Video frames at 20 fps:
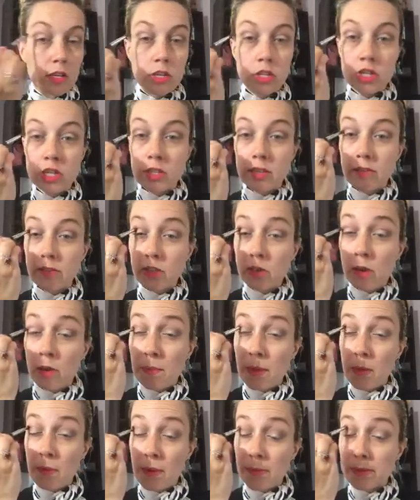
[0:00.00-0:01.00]
You just have to go
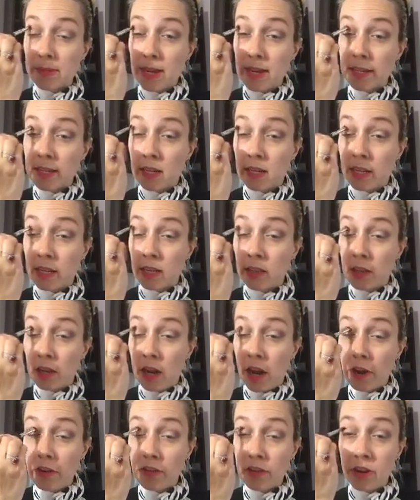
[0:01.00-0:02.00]
on my website to click the
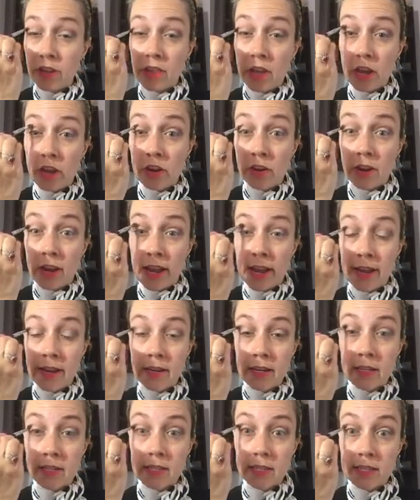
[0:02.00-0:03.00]
country that you're
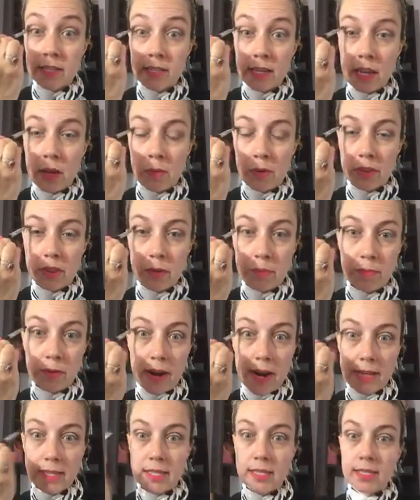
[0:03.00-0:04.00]
in to see what the
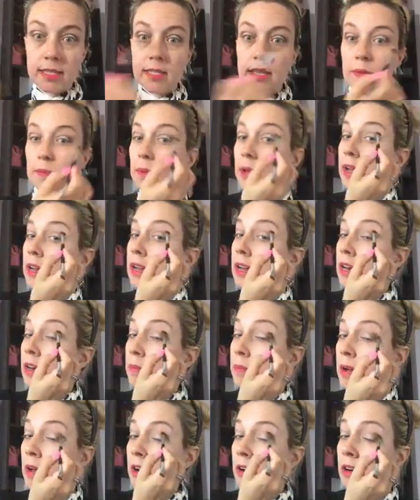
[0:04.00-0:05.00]
price is. But in
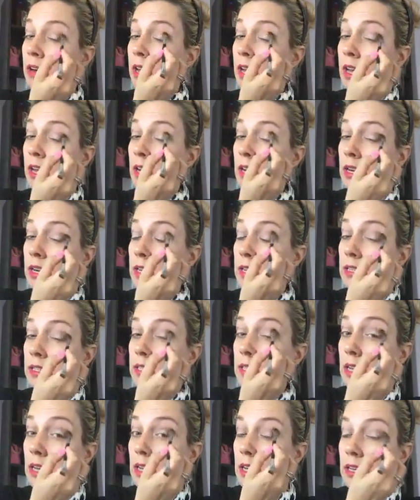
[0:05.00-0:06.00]
American, it
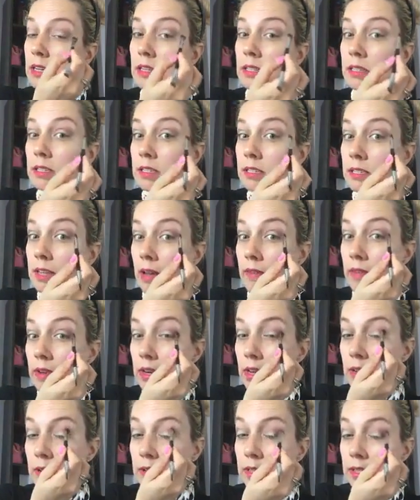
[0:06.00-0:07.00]
is
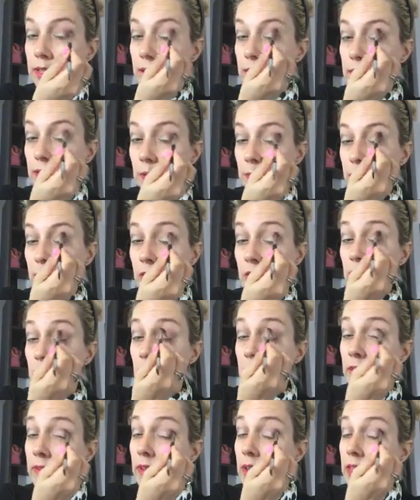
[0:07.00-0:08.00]
$76, I
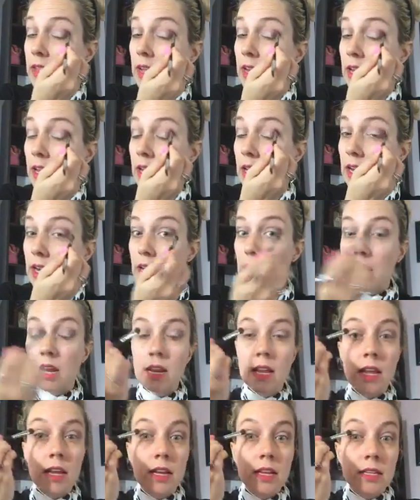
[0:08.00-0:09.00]
believe. And then in
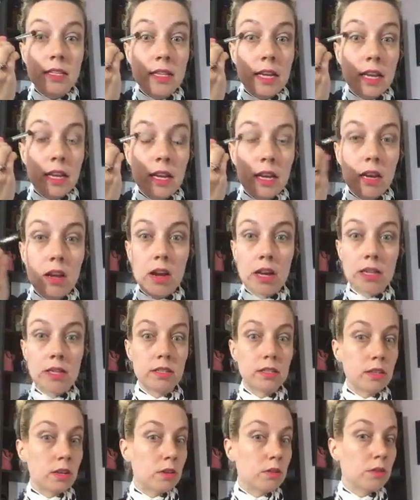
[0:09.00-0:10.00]
Canadian, it's
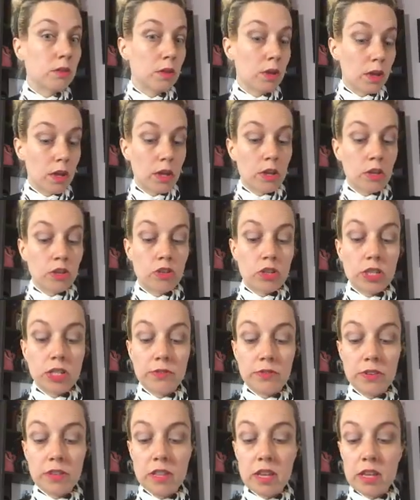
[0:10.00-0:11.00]
$89. So
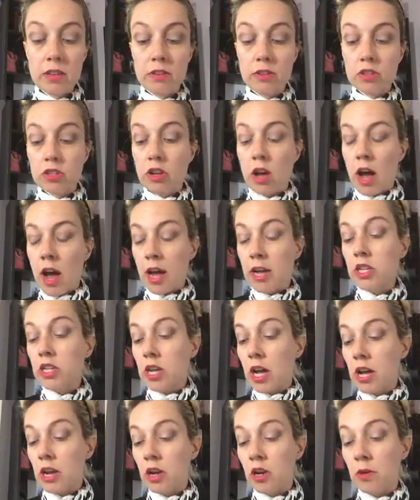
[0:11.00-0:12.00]
just for the
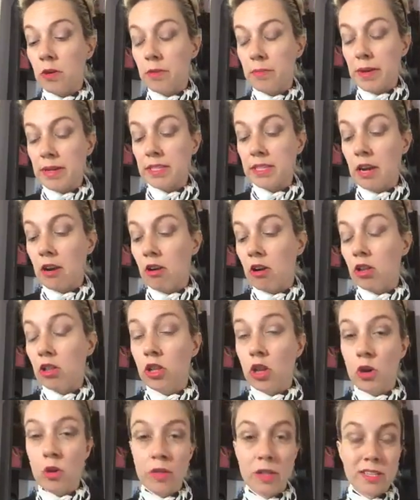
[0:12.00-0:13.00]
eyeshadow and the mascara
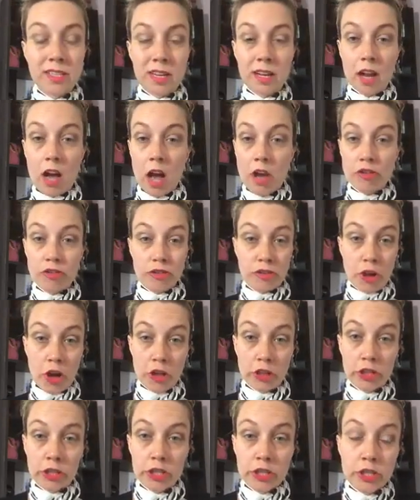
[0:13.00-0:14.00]
alone, that's like
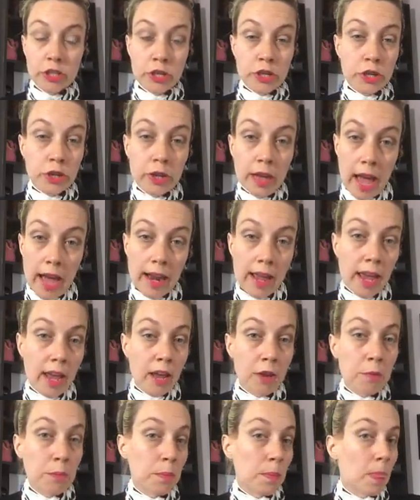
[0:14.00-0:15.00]
$100. So you're
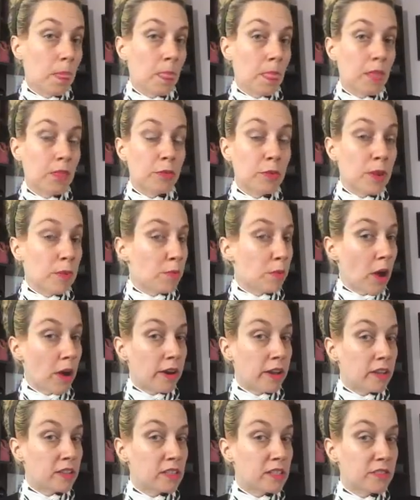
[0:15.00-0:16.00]
getting 3
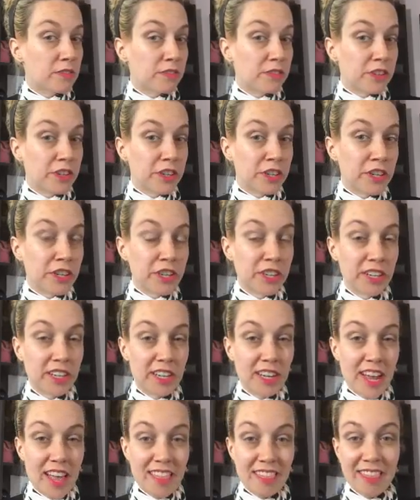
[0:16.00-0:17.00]
products for
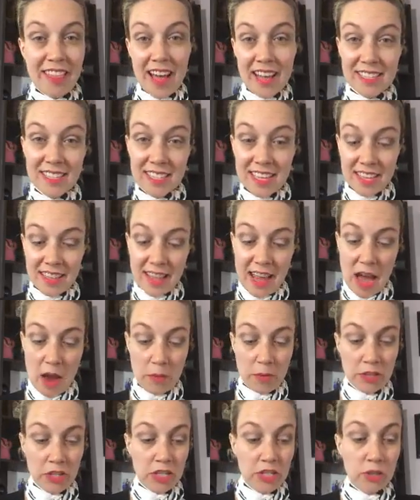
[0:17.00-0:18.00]
less than
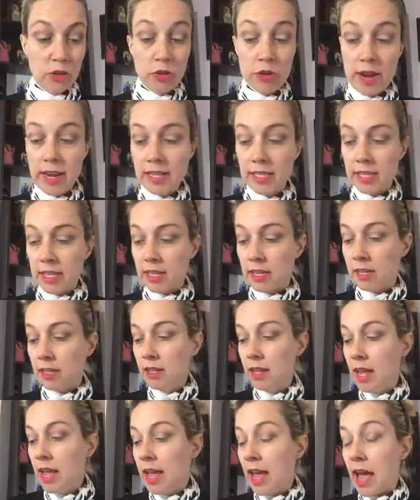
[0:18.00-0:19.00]
that, which is a great
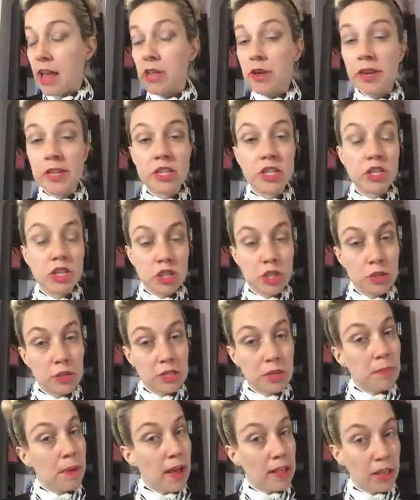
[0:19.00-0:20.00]
deal. And you get to choose
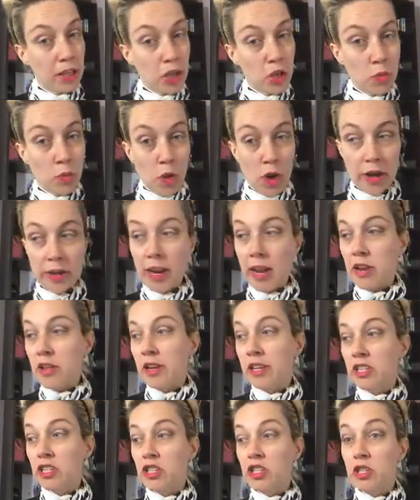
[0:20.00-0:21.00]
the palette you want, and you
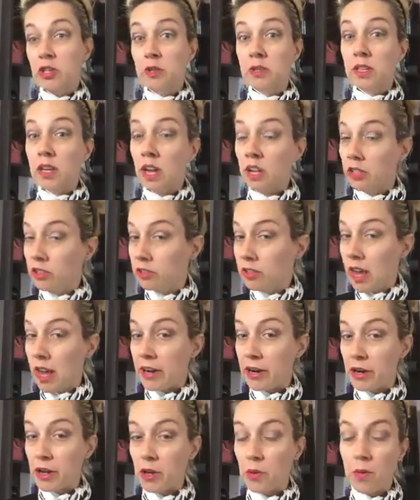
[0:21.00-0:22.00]
get to choose the colored
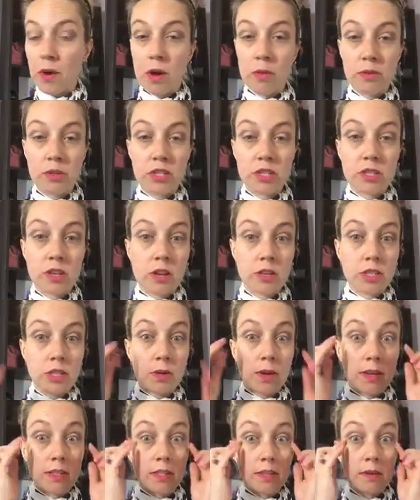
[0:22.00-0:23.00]
liner you want, which is
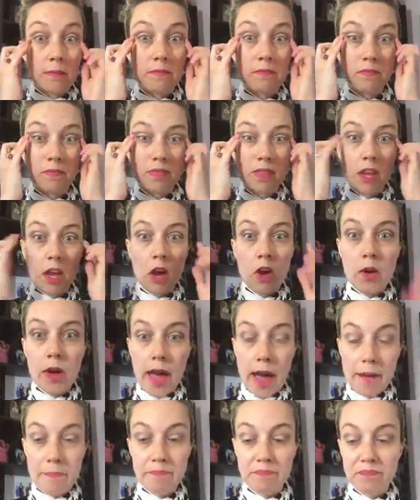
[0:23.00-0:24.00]
also awesome. Okay.